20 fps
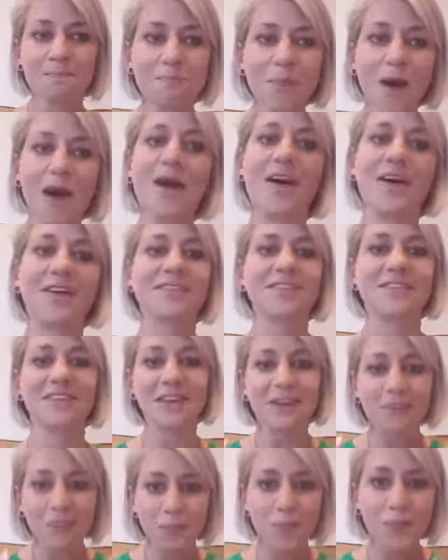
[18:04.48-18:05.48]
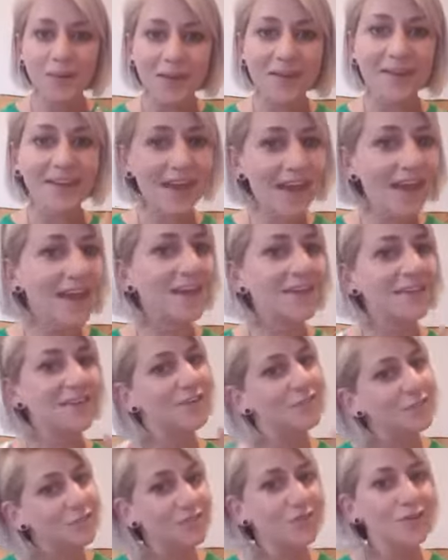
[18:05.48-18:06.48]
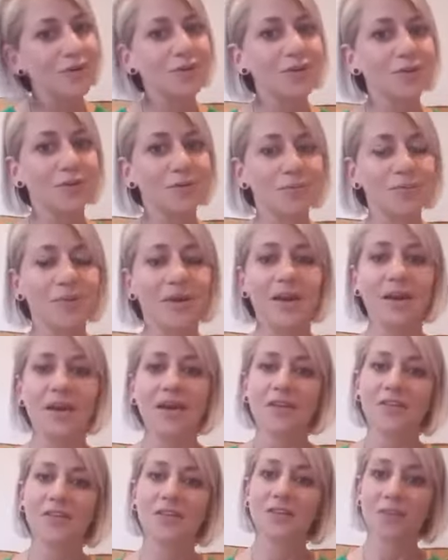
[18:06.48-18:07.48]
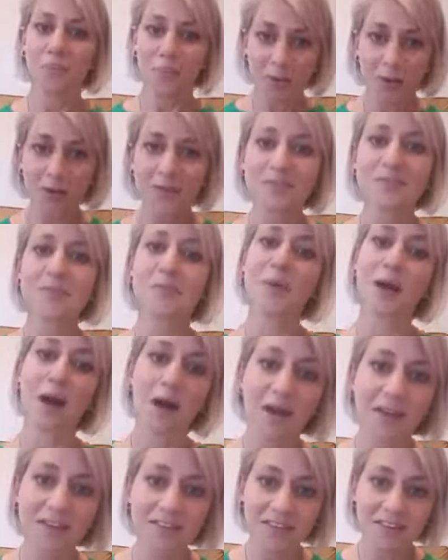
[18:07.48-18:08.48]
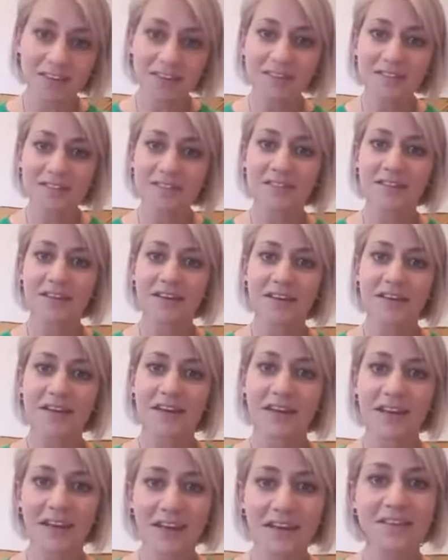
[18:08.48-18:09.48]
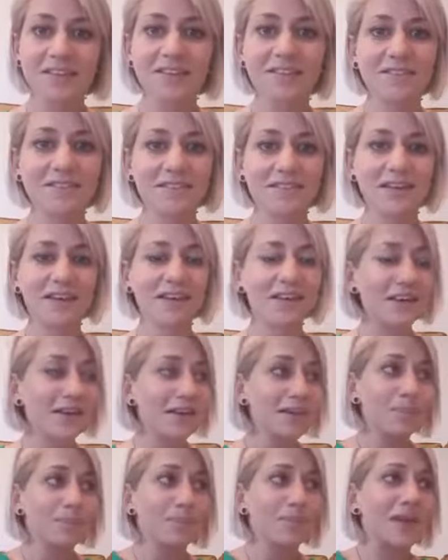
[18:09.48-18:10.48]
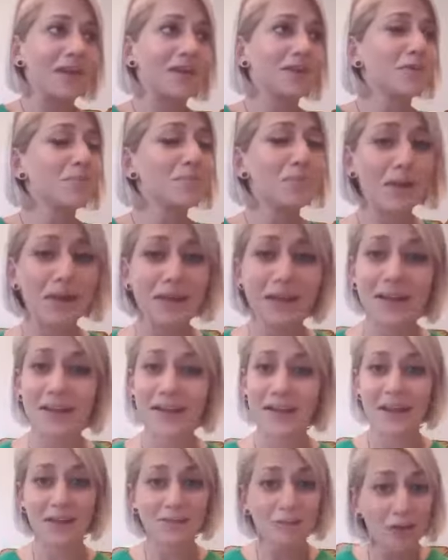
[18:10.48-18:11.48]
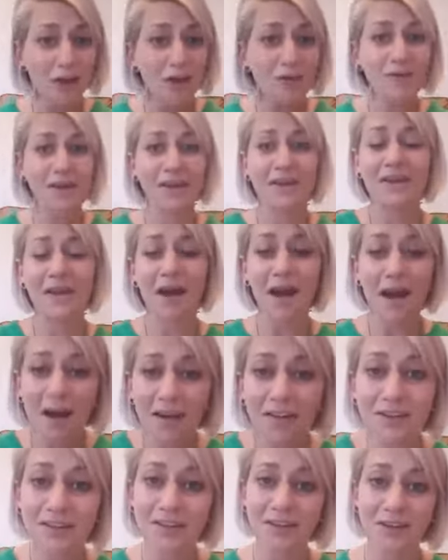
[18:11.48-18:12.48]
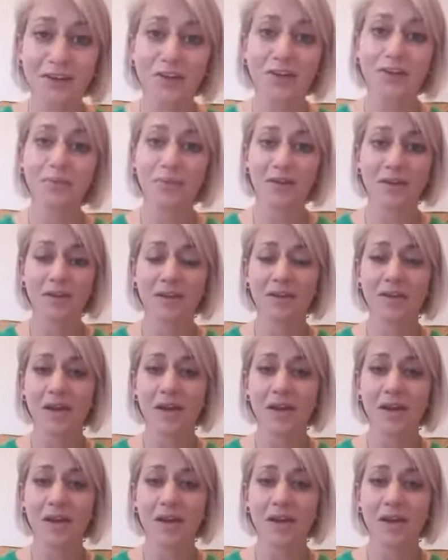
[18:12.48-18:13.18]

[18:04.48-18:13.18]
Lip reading: But if we can assume that the person behind us is being completely and totally and utterly human,